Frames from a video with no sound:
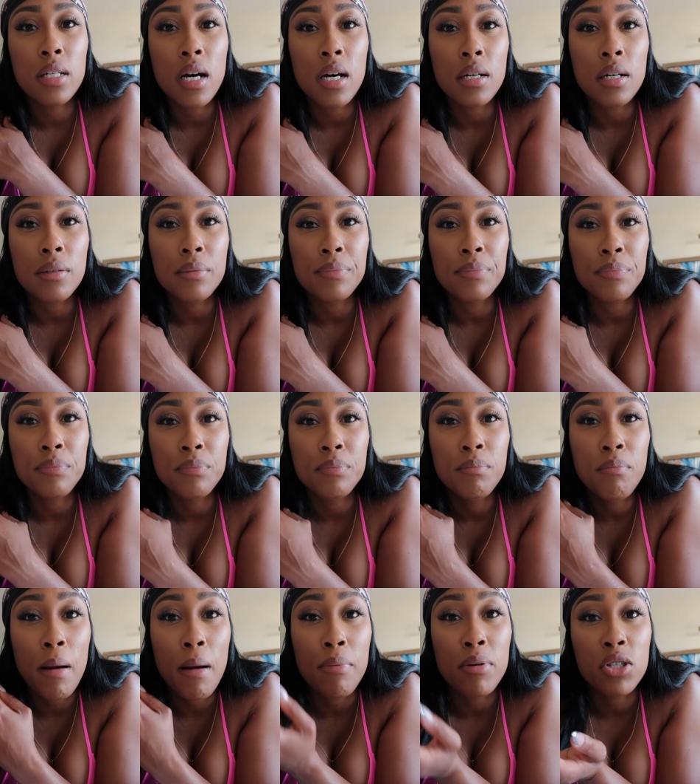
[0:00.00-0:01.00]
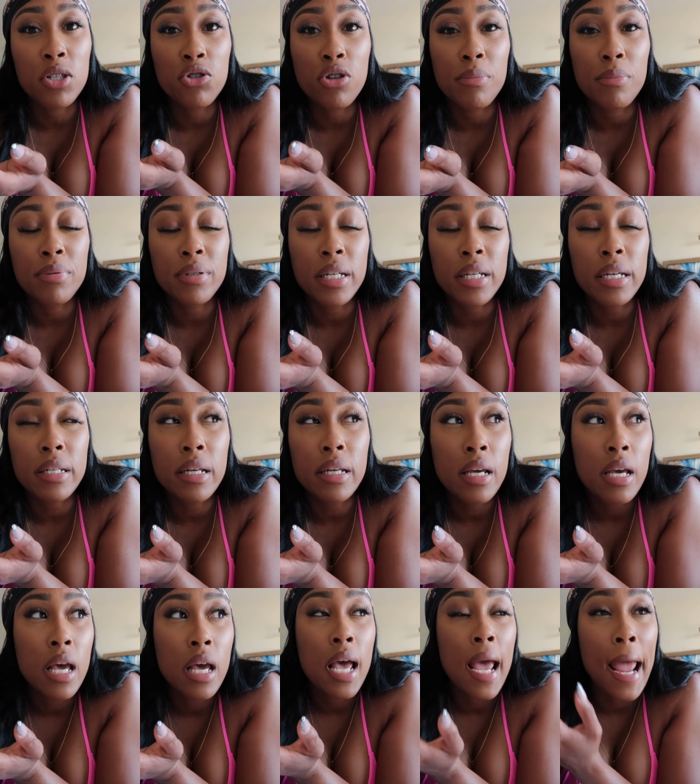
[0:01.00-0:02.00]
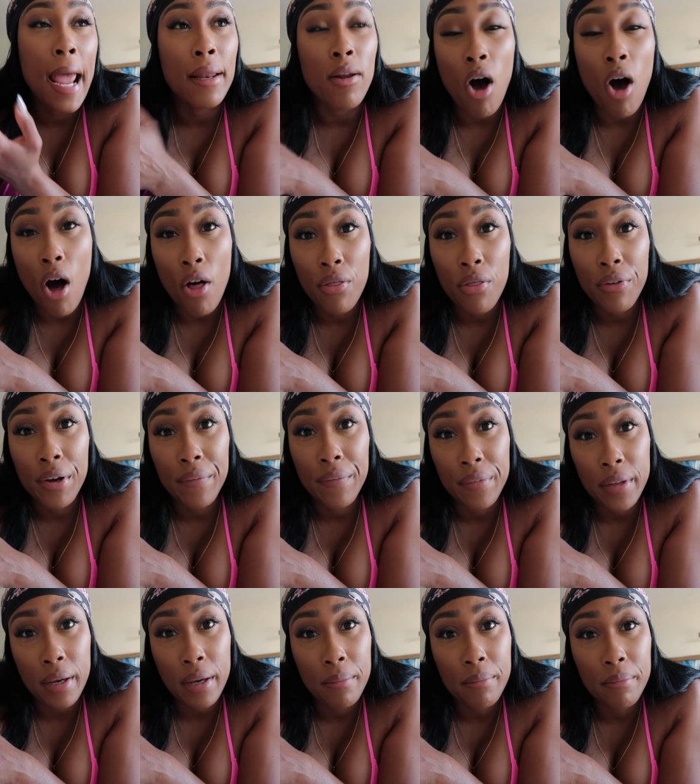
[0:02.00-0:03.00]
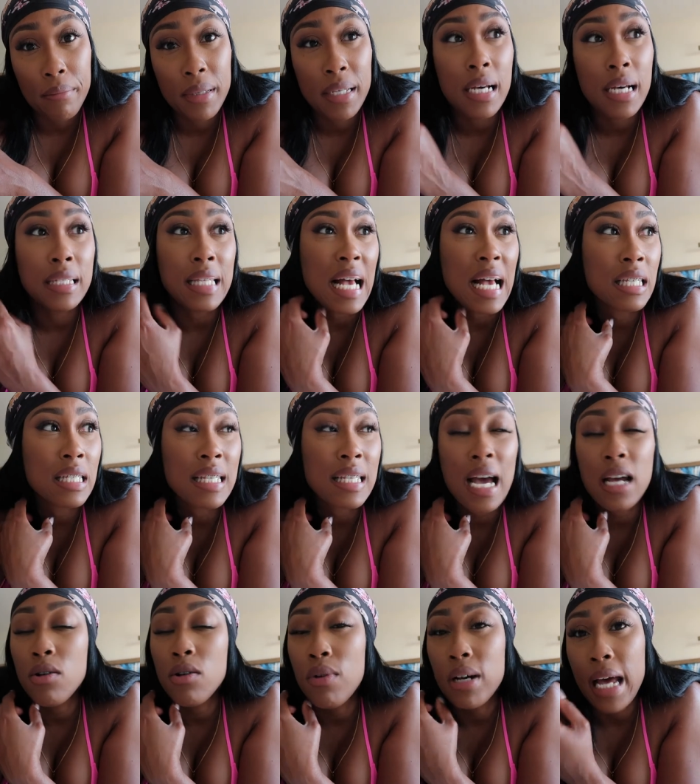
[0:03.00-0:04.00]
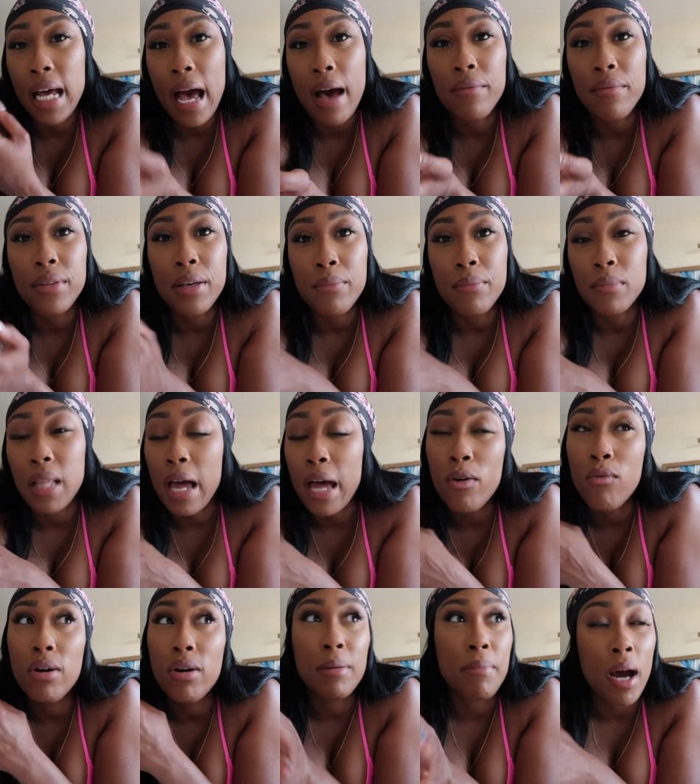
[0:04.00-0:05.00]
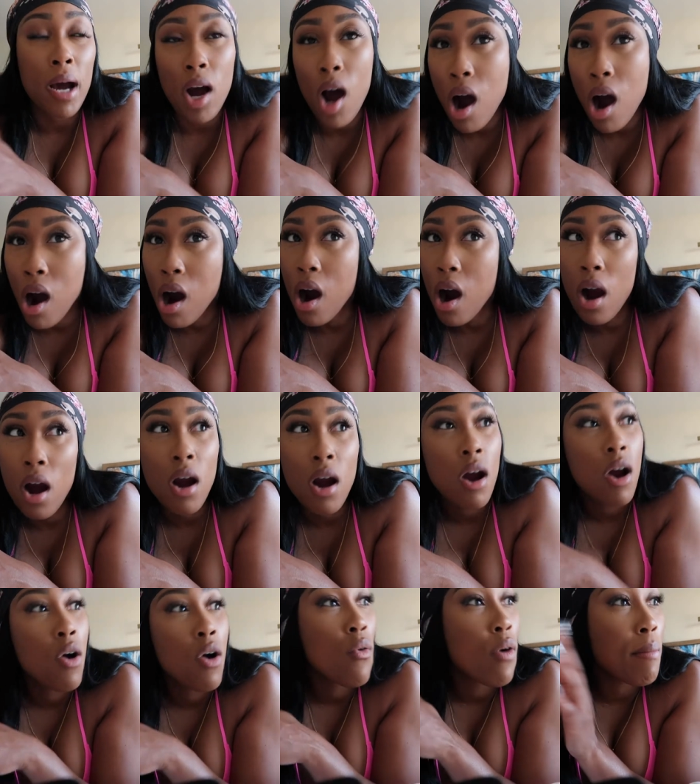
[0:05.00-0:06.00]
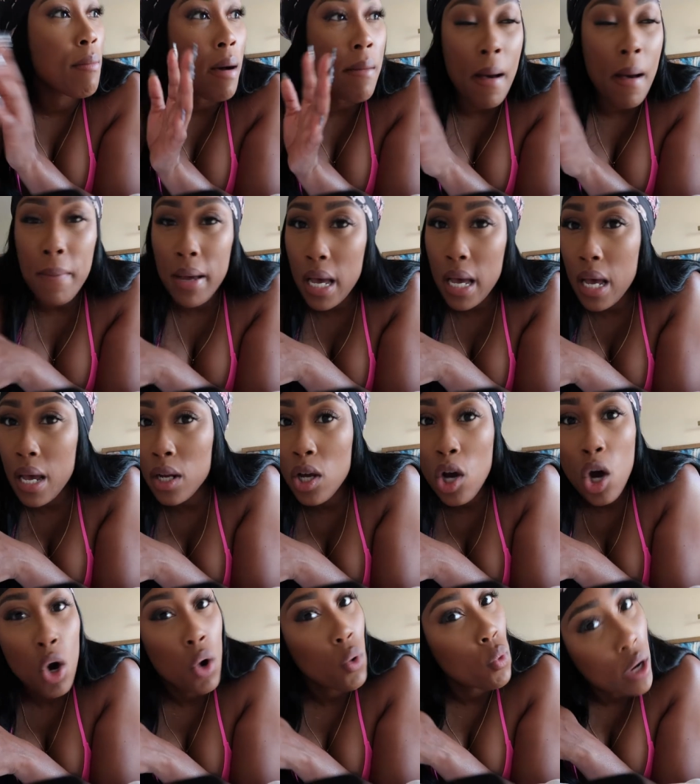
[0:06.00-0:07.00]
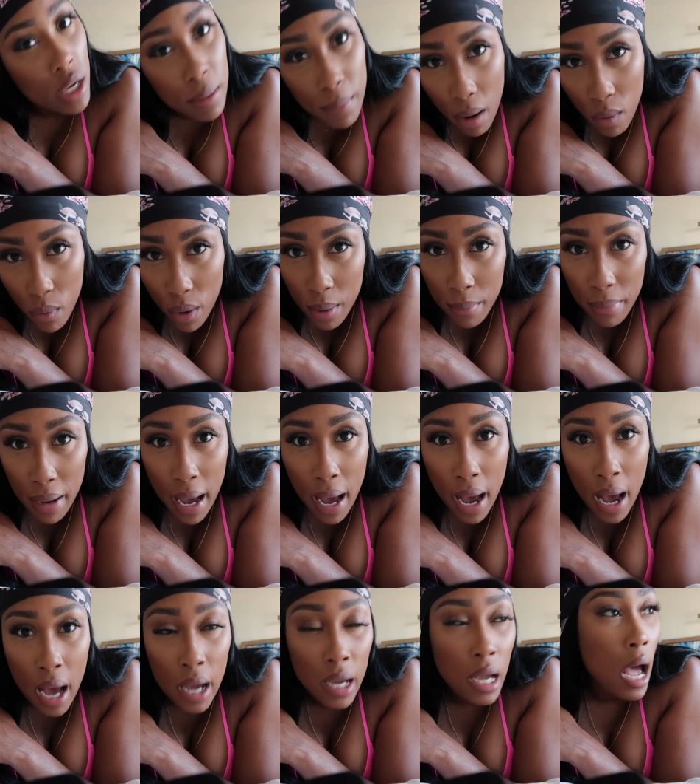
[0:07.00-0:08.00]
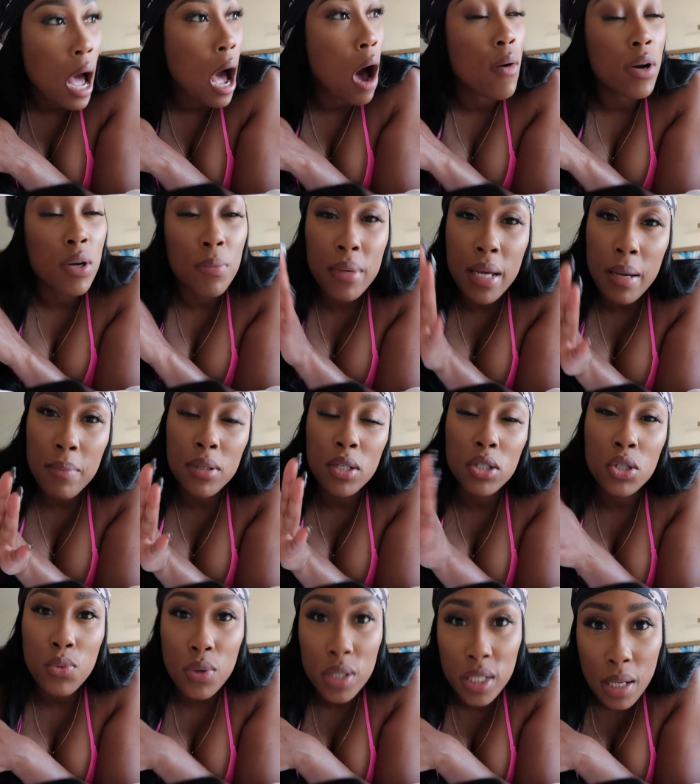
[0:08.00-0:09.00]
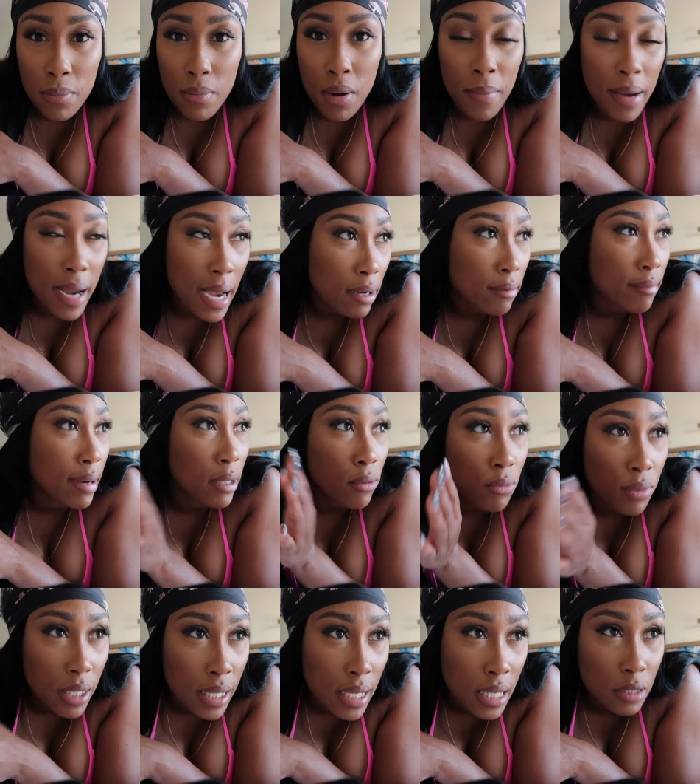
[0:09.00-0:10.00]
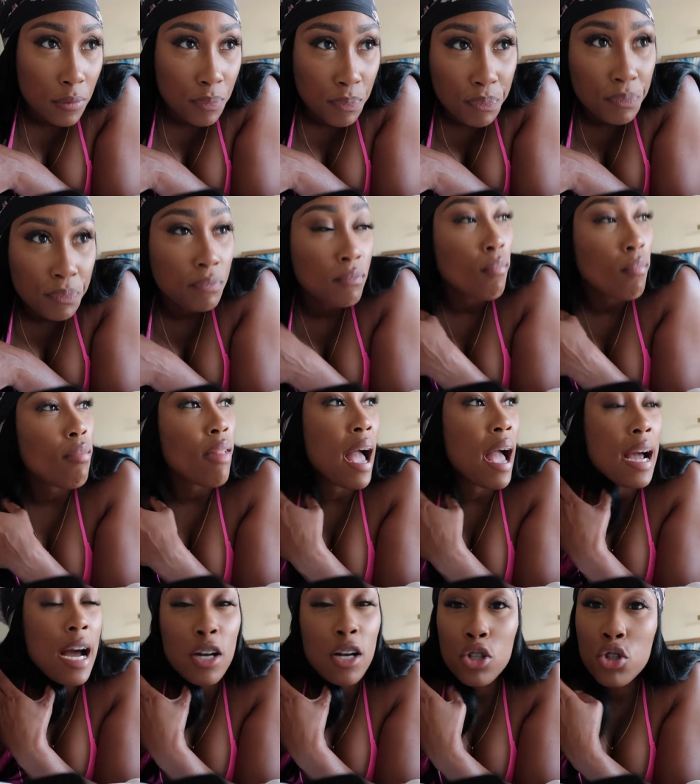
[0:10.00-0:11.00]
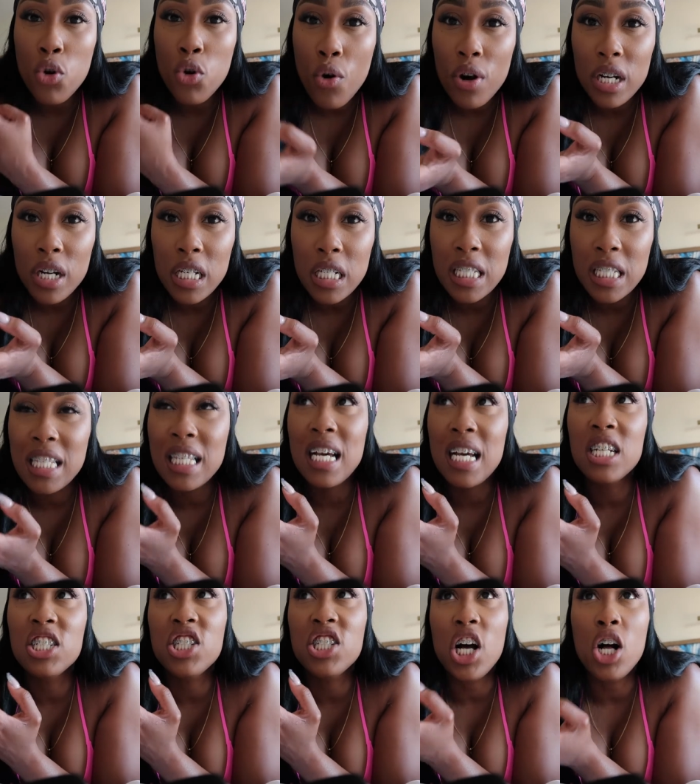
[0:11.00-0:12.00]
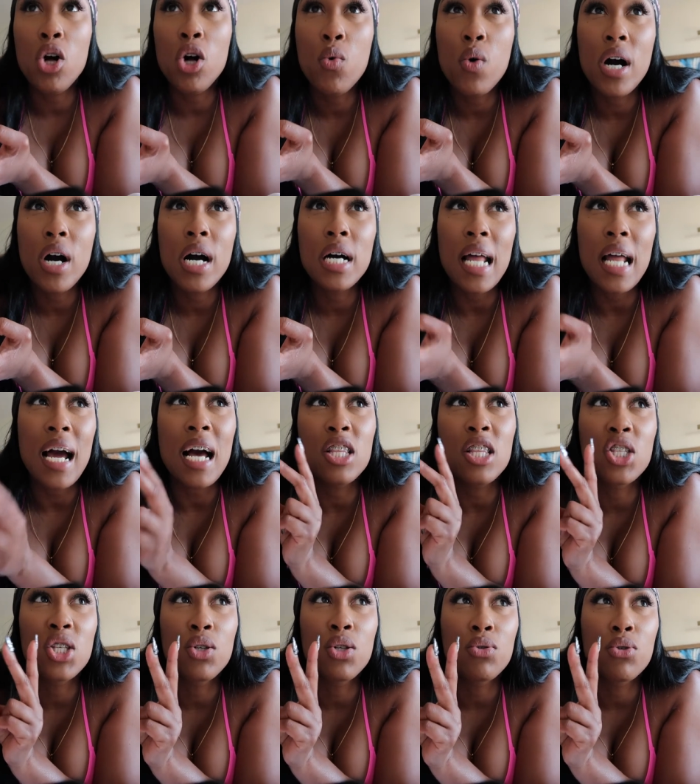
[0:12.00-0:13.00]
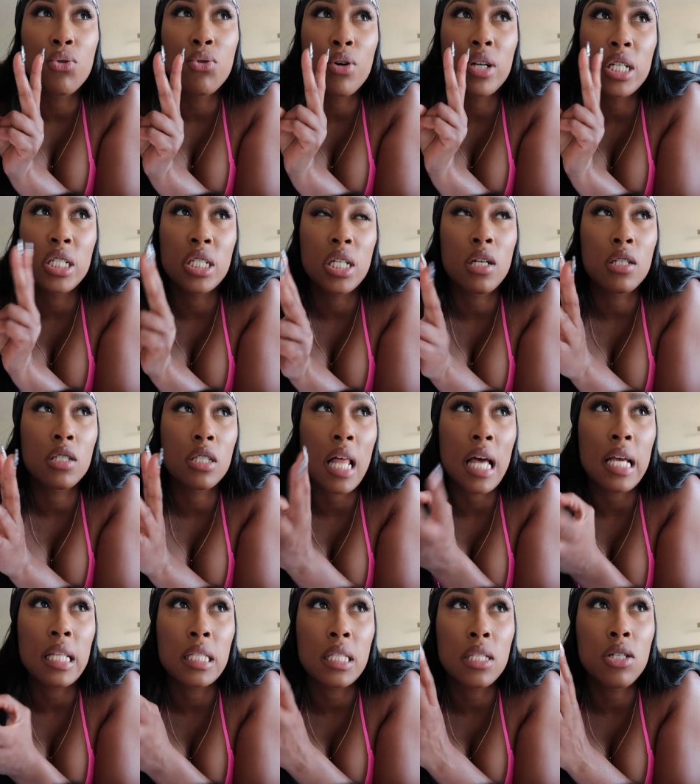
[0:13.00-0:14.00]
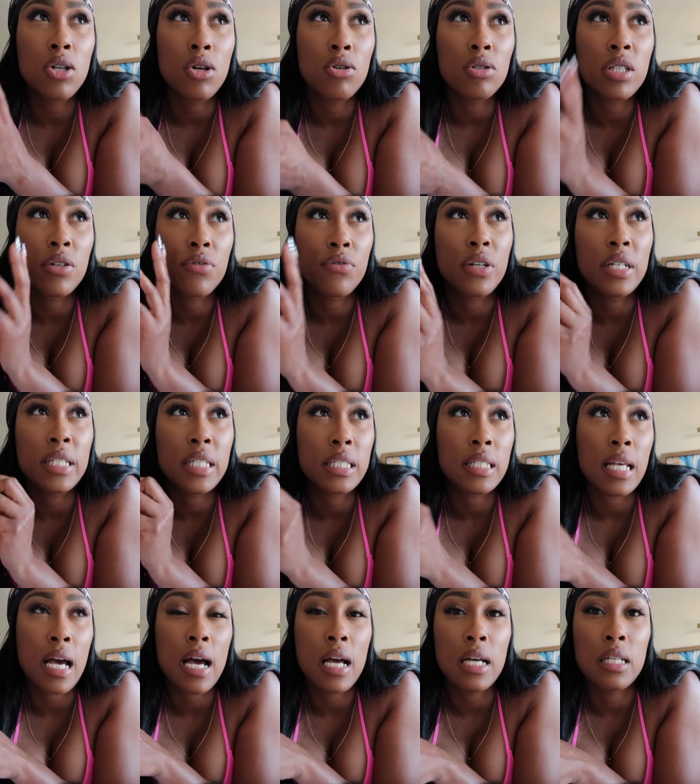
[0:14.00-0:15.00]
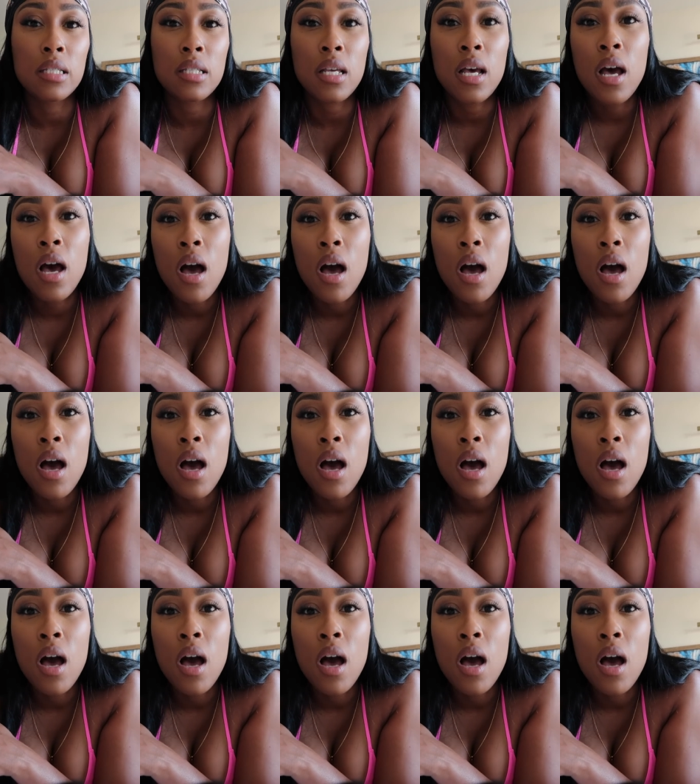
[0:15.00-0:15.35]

my prescription in all 3 of them, because I just kind of want to have them, like, one in my car, one by my bed, one in my work bag. I want to be able to switch them up. I got a red one, I got a tortoise shell one. I got 2 tortoise shells, like, you know, different designs.